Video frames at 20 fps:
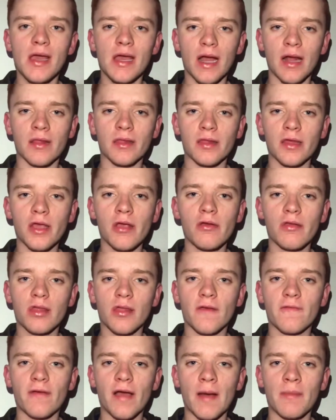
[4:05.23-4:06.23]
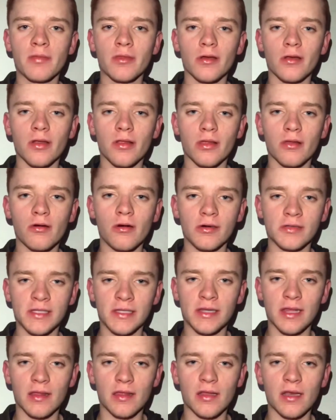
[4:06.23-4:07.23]
and Yusuf Abdullah scored a
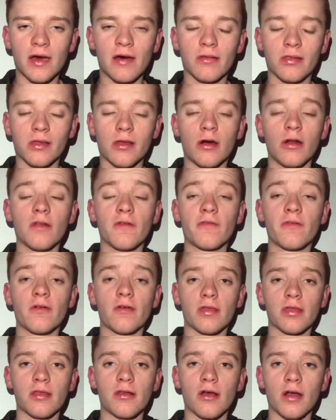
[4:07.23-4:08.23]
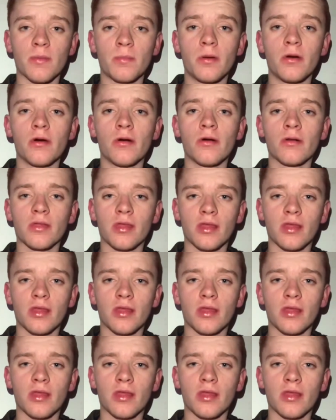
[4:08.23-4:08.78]
disallowed goal for Stockport.